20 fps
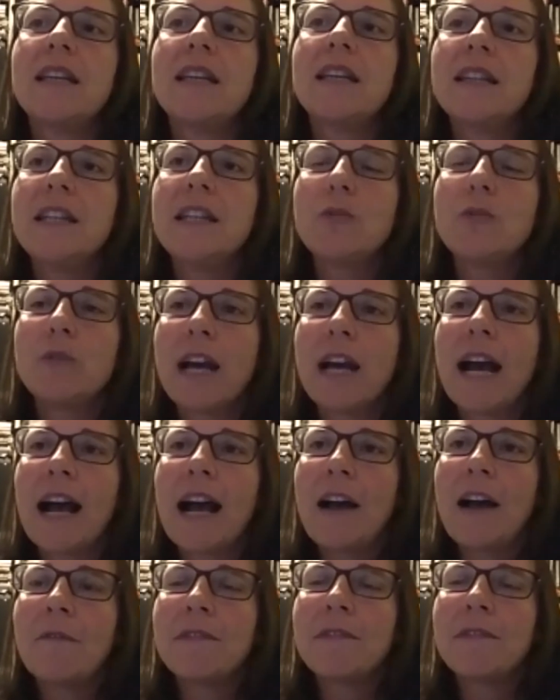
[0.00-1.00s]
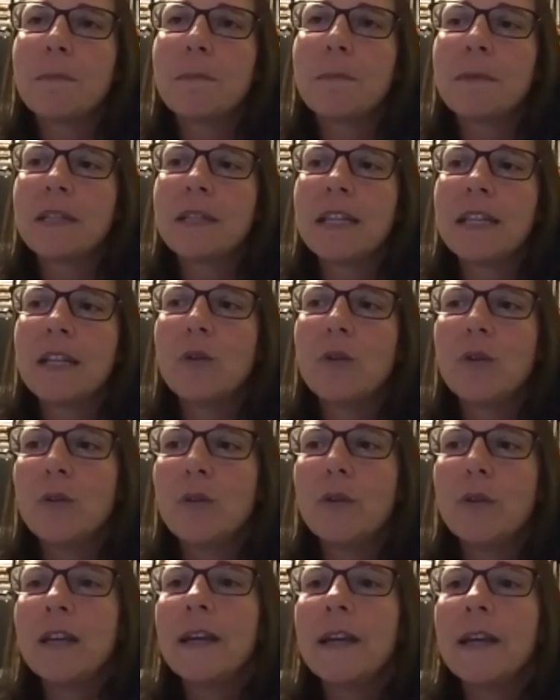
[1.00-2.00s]
They don't have somebody
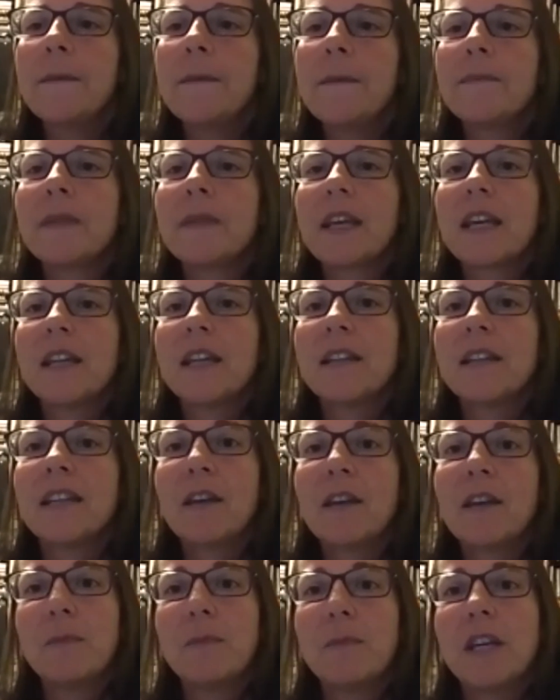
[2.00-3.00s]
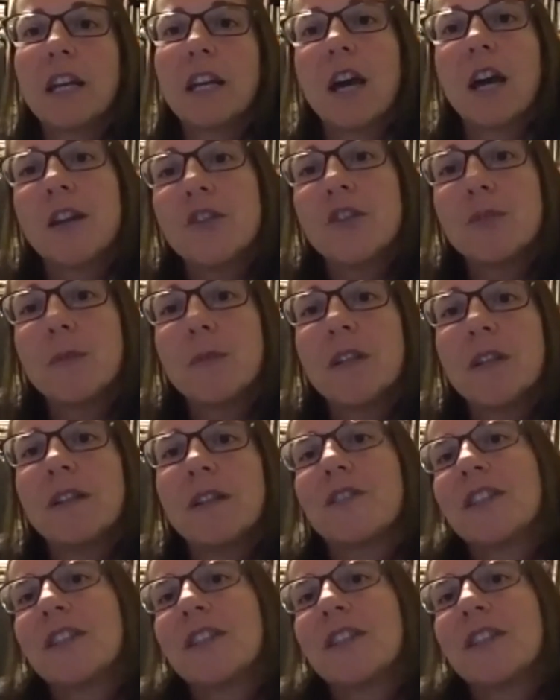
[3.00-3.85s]
who can give them the encouragement,